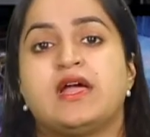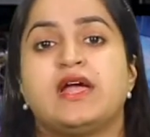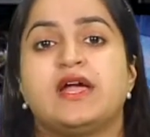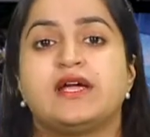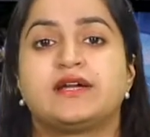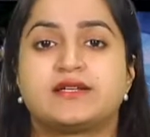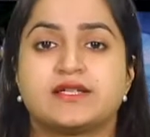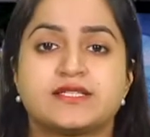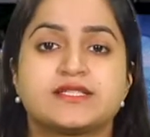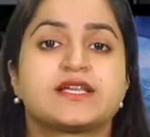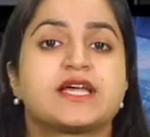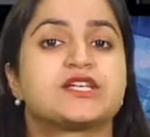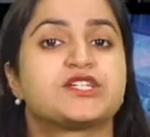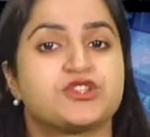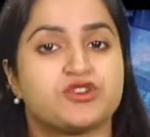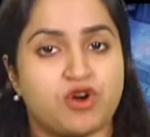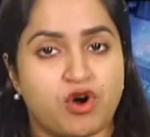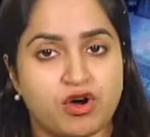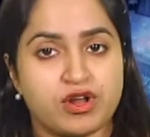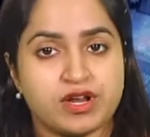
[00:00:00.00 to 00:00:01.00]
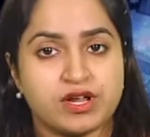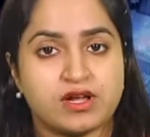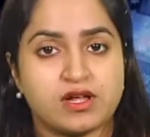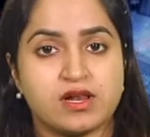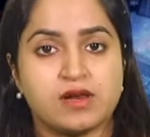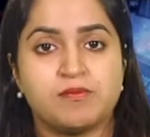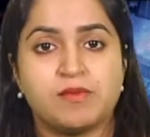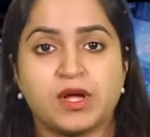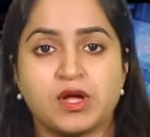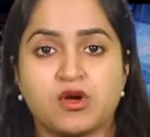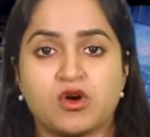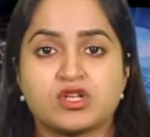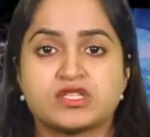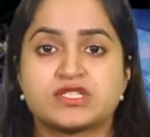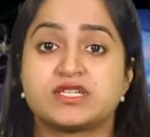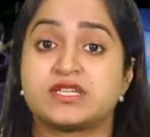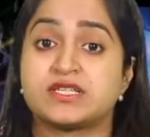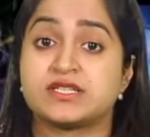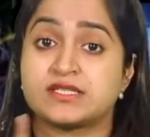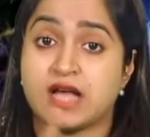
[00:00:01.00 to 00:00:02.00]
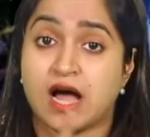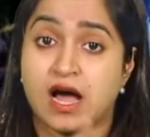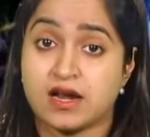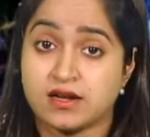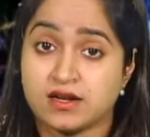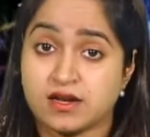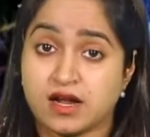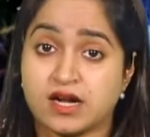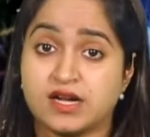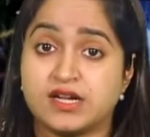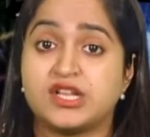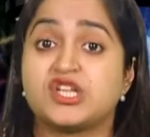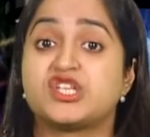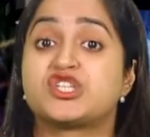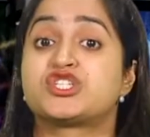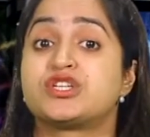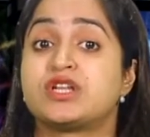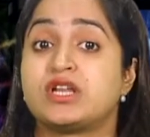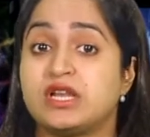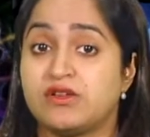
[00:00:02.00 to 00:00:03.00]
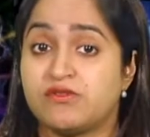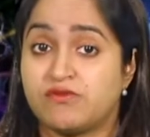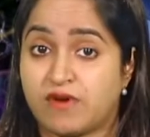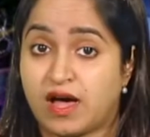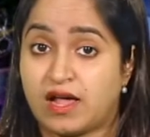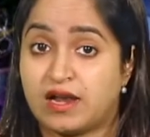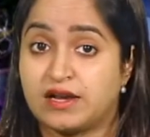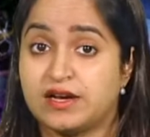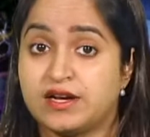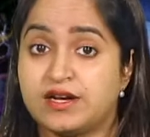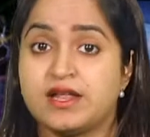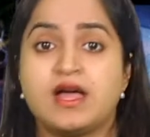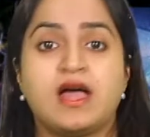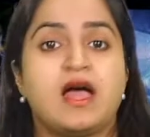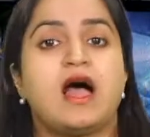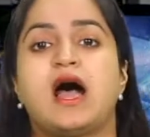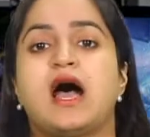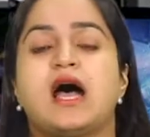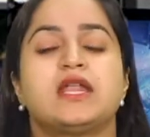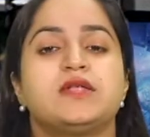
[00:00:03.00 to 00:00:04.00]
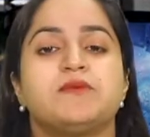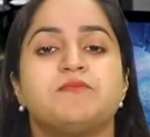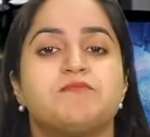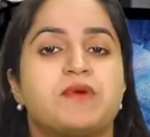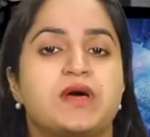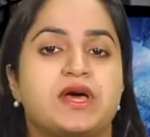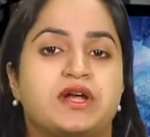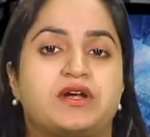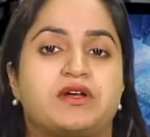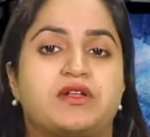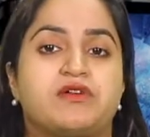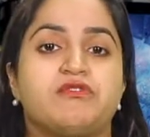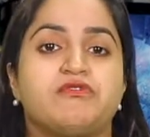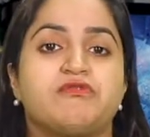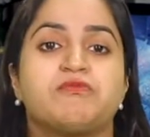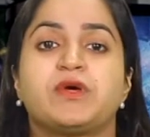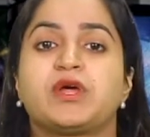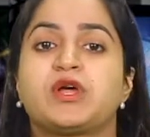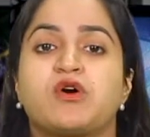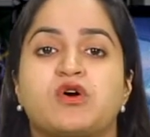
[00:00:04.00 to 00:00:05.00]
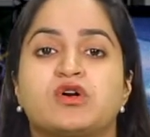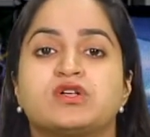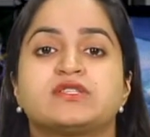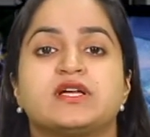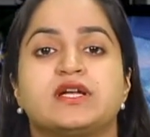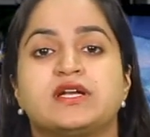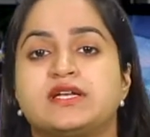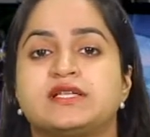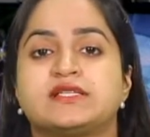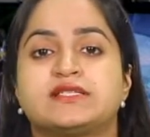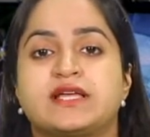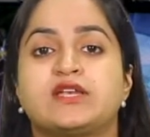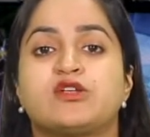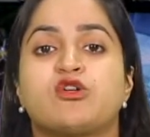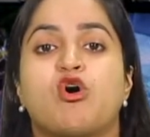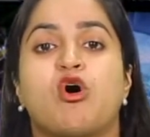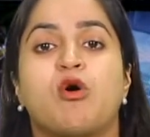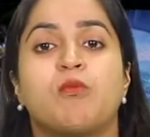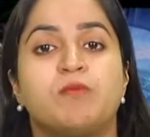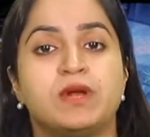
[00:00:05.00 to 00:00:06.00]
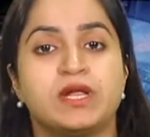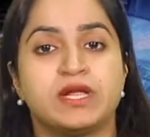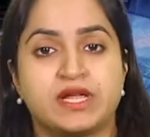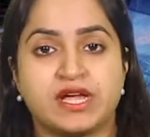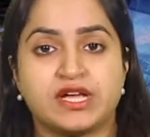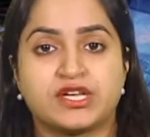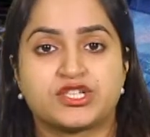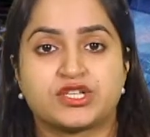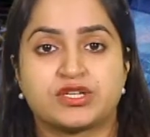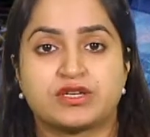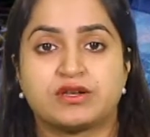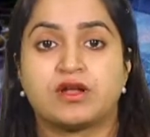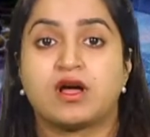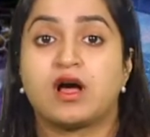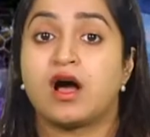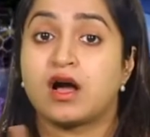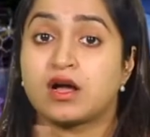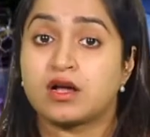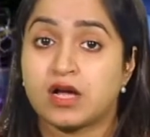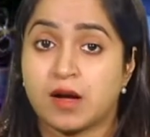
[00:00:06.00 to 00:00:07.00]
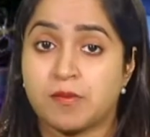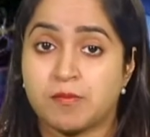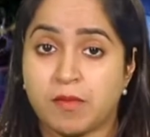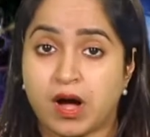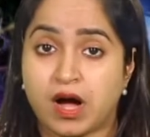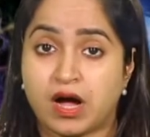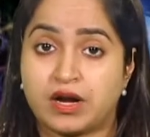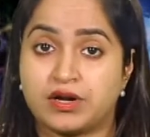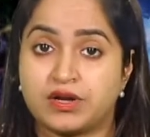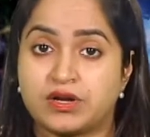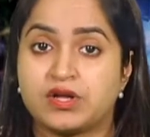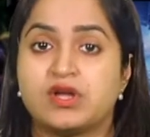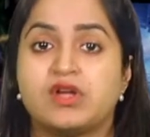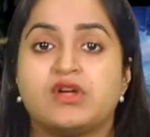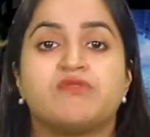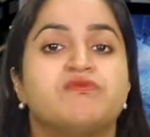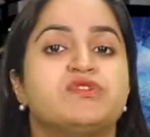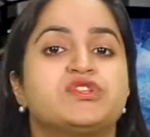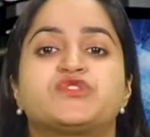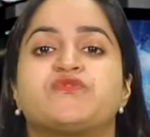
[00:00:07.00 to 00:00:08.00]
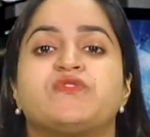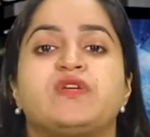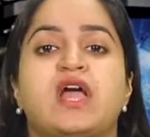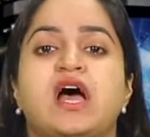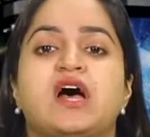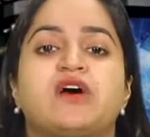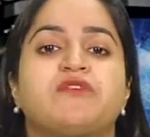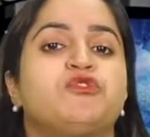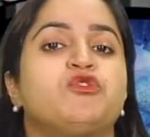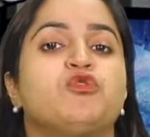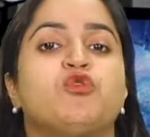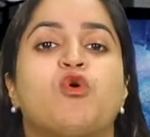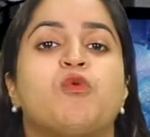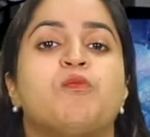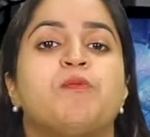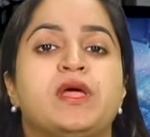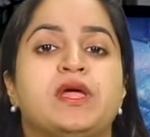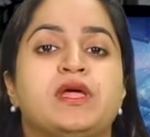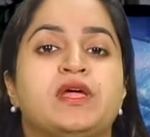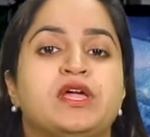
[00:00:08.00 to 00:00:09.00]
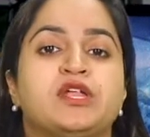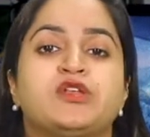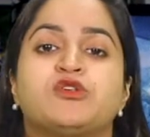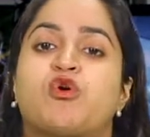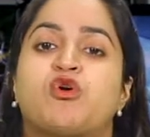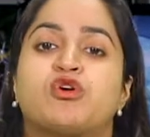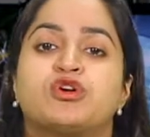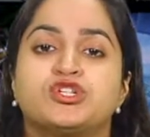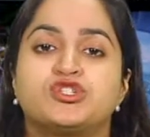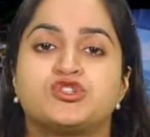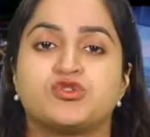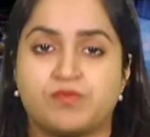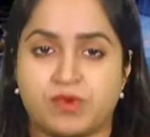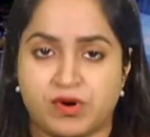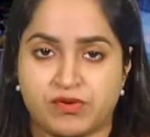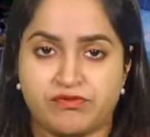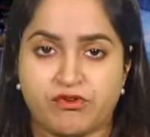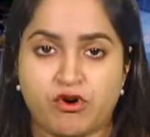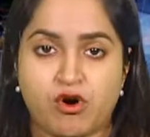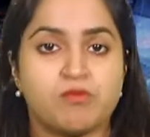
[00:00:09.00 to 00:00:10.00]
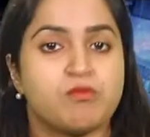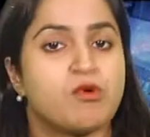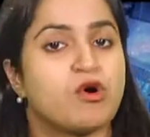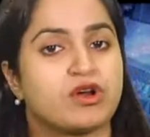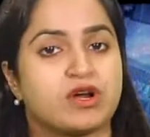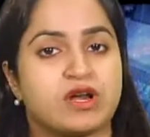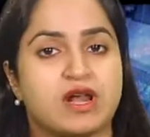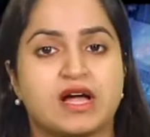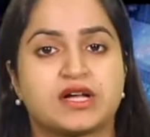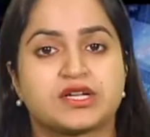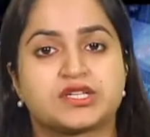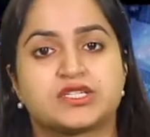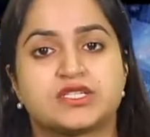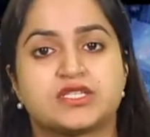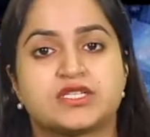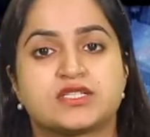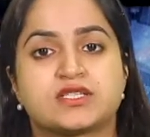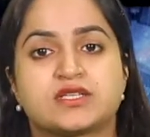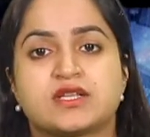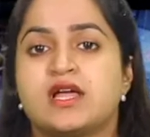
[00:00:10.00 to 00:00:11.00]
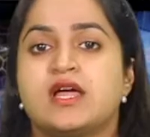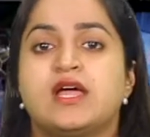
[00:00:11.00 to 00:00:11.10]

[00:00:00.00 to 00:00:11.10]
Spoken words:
It is categorical because it is unconditionally valid, and imperative because it is an obligation, a command which we have to obey in order to perform moral actions.